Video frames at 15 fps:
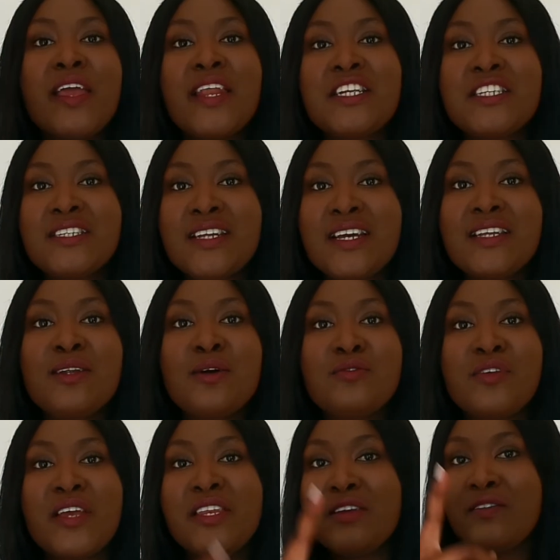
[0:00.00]
you're a national
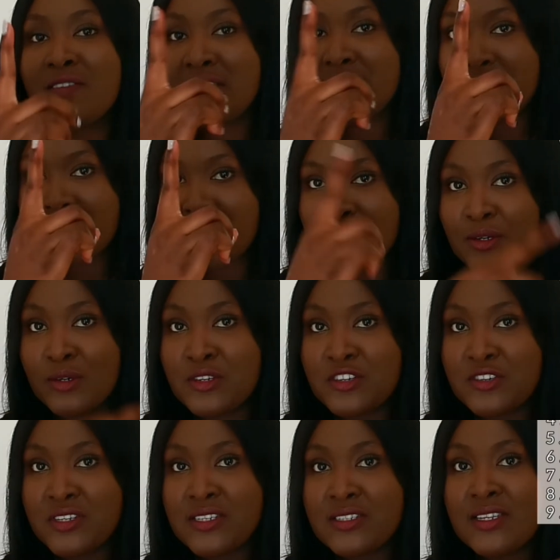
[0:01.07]
of any of the listed
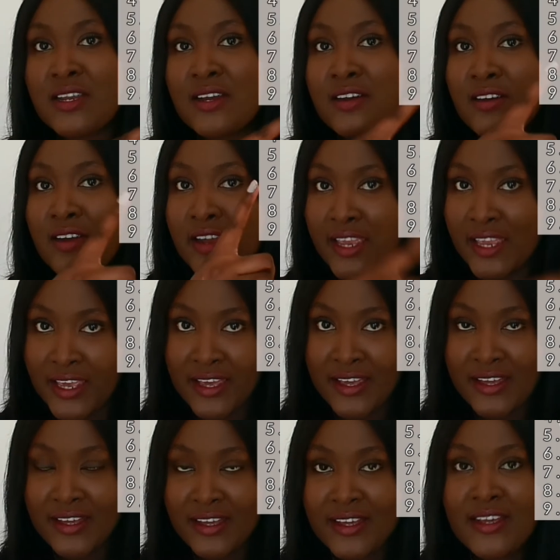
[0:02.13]
countries
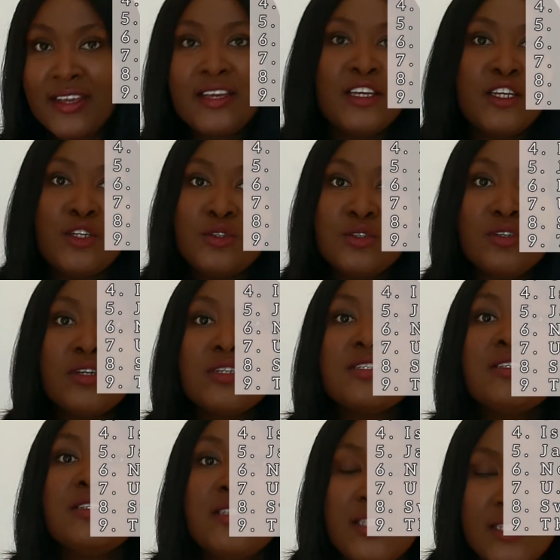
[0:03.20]
here, you do
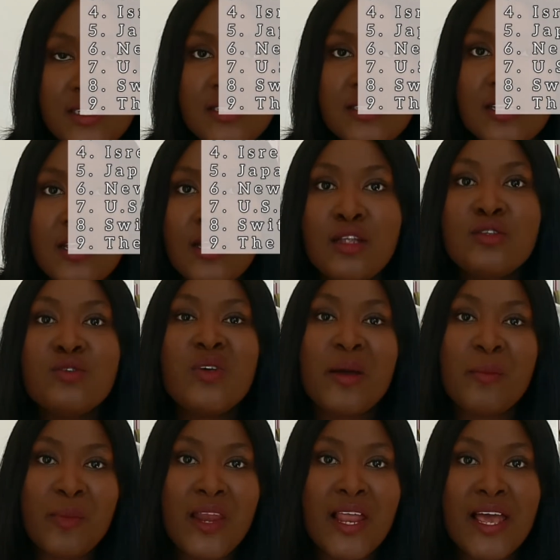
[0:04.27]
not need to
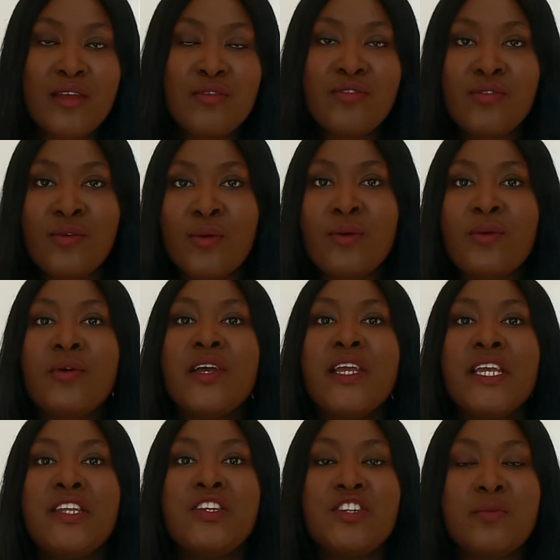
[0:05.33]
apply for
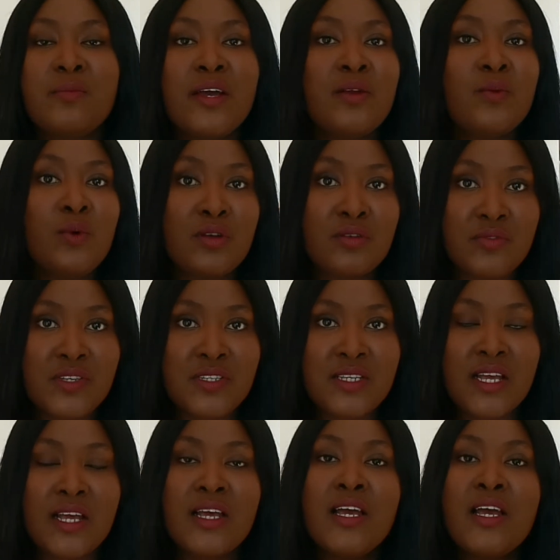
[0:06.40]
a German work
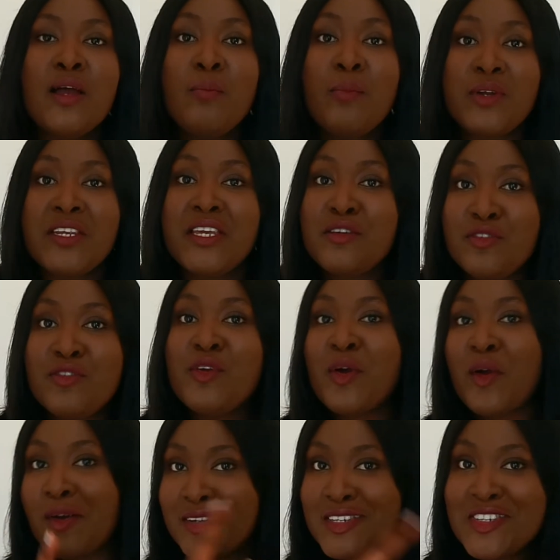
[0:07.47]
visa. But if
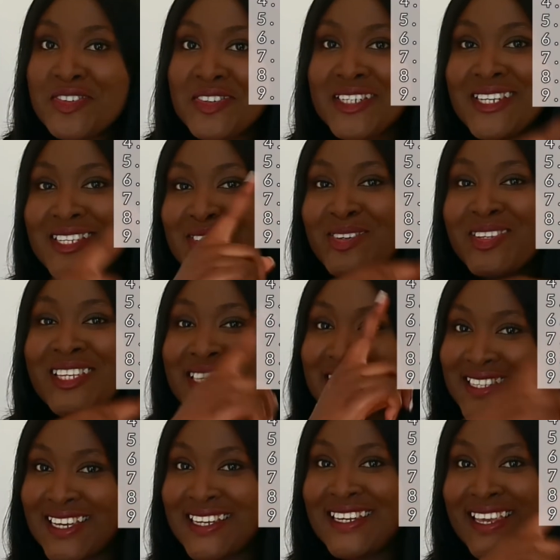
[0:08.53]
your country is not
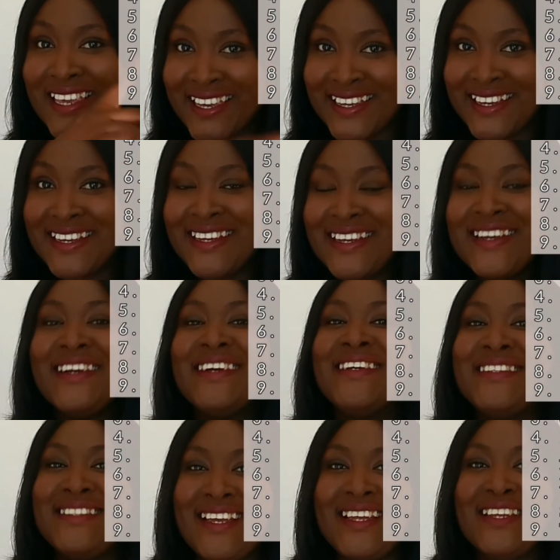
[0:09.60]
listed here,
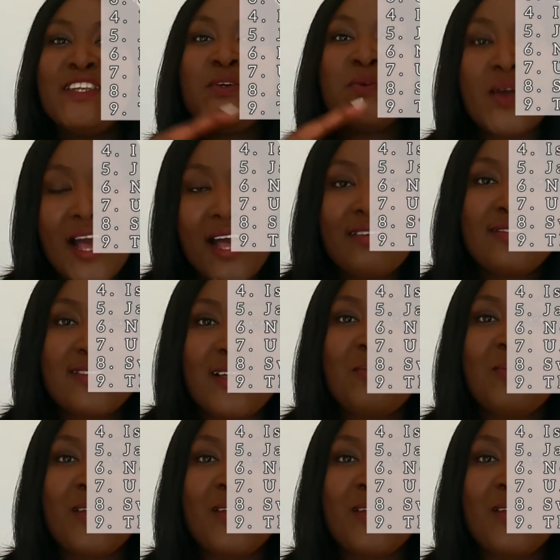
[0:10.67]
then you have to